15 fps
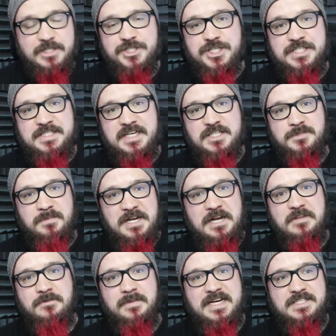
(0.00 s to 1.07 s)
Well, she sends me
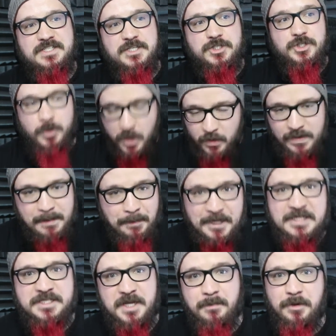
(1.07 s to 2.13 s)
another message. Oh, he
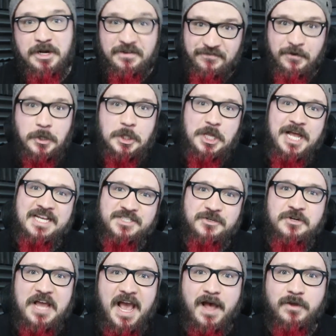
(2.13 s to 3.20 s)
plans on putting
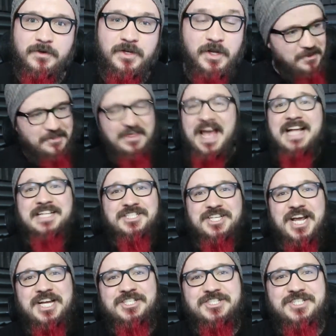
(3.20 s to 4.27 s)
fertilizer down. Well, that
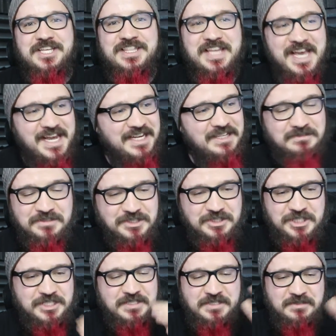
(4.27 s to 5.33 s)
changed the thing
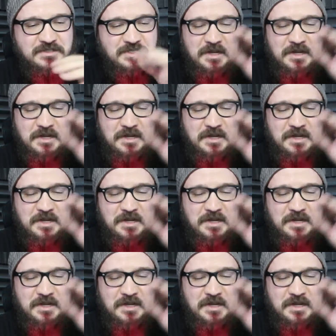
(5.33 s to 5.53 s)
just